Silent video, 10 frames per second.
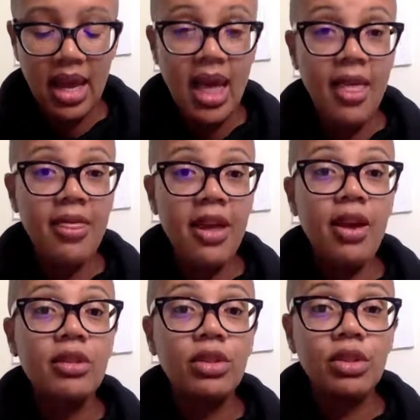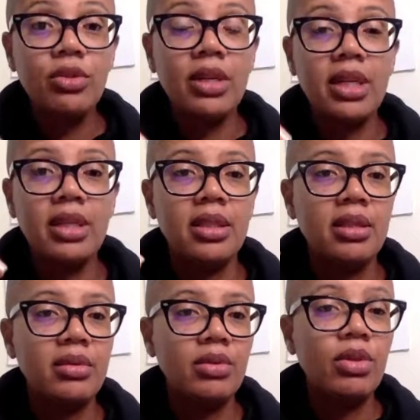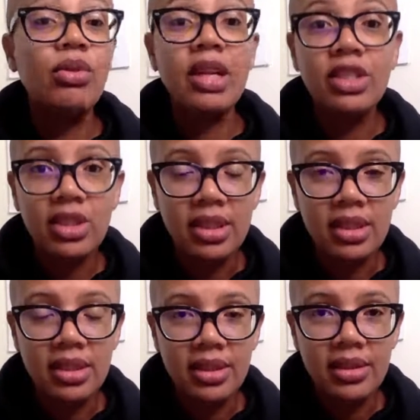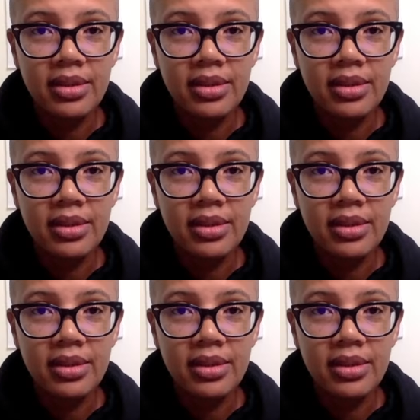and they're doing crunches,